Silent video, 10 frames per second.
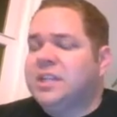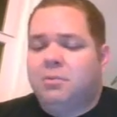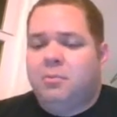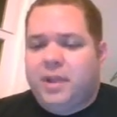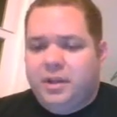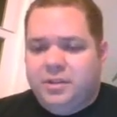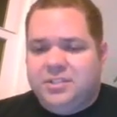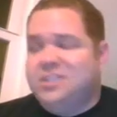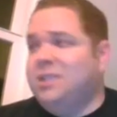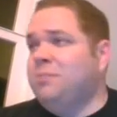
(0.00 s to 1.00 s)
sleeper
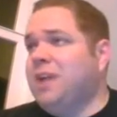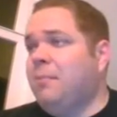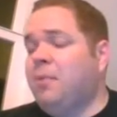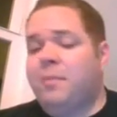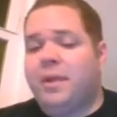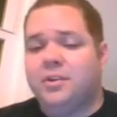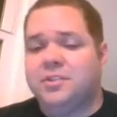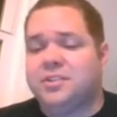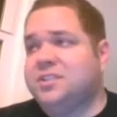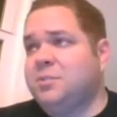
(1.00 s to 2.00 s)
males and subdominant
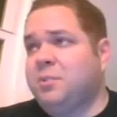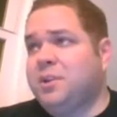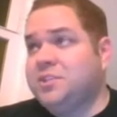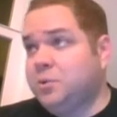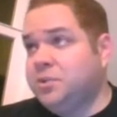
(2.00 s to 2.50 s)
males, because in my